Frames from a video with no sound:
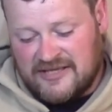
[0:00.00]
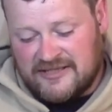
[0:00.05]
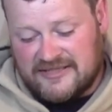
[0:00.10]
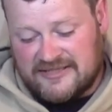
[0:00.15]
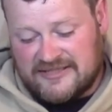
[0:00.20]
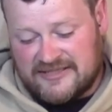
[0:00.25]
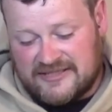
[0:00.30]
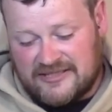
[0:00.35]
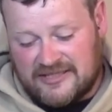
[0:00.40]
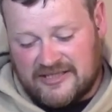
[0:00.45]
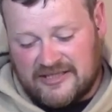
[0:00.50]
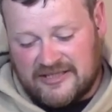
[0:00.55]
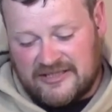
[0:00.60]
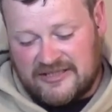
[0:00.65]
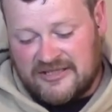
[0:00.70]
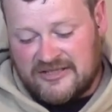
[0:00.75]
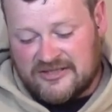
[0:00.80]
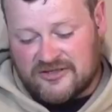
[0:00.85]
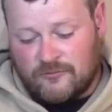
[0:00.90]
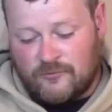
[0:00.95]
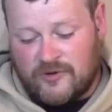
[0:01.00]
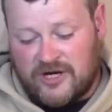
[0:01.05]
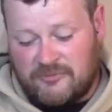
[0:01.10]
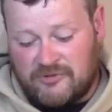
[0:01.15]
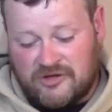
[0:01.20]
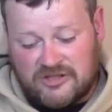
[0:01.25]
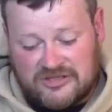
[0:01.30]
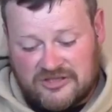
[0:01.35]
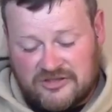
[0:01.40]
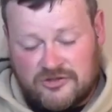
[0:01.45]
This is an easier way
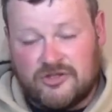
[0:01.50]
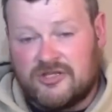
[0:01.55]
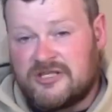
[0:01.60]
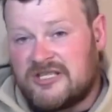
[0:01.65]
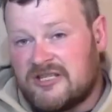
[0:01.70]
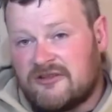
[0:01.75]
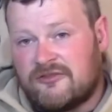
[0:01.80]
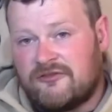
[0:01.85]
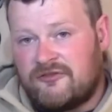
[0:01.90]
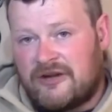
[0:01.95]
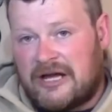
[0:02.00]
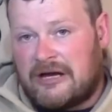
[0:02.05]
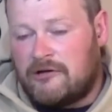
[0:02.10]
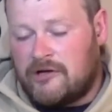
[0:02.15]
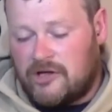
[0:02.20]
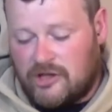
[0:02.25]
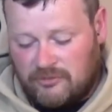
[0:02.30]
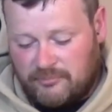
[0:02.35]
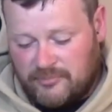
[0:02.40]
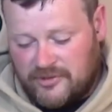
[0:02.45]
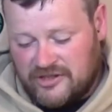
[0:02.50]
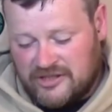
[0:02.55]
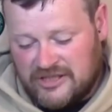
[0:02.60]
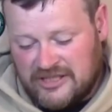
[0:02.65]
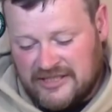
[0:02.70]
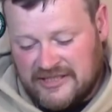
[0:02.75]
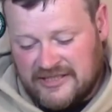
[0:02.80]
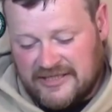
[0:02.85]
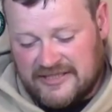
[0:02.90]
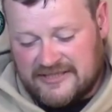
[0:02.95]
because there's nothing to foul up.
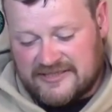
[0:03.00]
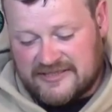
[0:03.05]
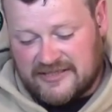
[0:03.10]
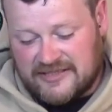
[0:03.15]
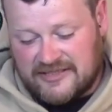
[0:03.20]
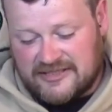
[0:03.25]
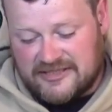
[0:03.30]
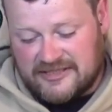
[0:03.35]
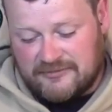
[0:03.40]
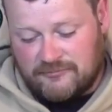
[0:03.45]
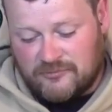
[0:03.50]
It's a